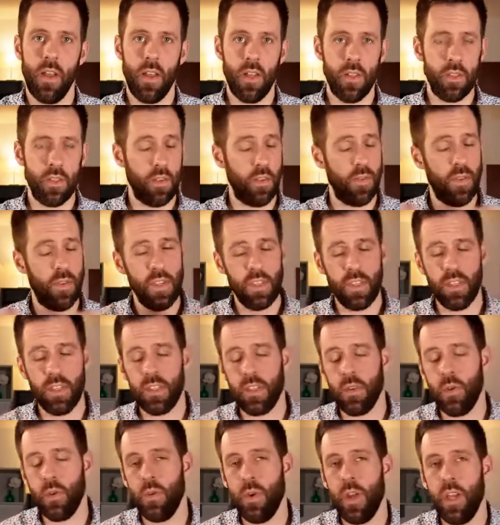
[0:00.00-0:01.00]
So this is
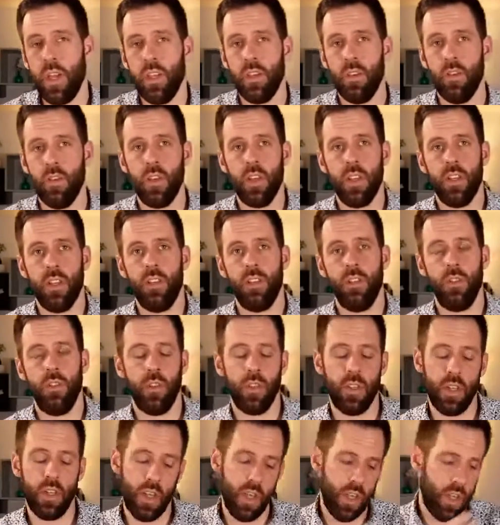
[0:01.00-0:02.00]
a way you can do
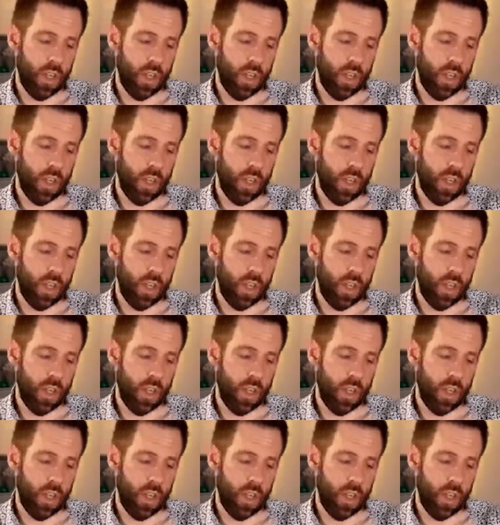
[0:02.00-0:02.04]
it.